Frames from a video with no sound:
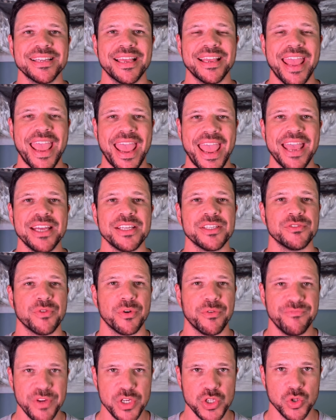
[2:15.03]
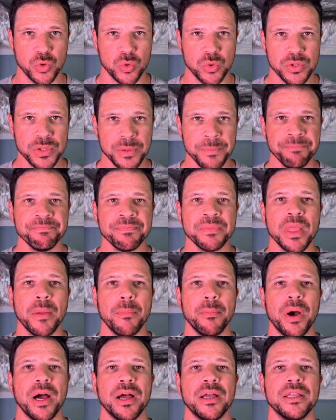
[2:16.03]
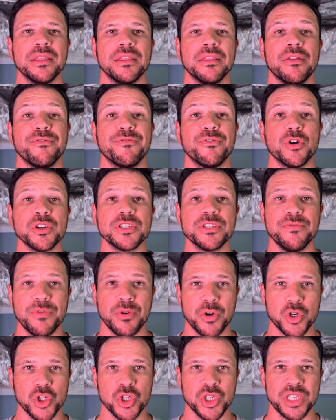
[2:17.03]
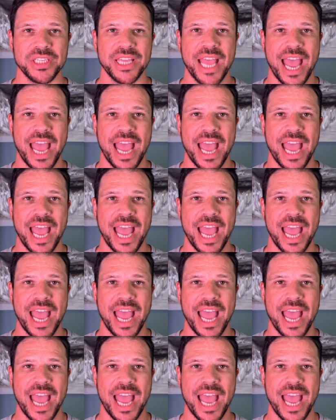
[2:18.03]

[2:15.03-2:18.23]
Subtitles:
and hands for visuals. But the first version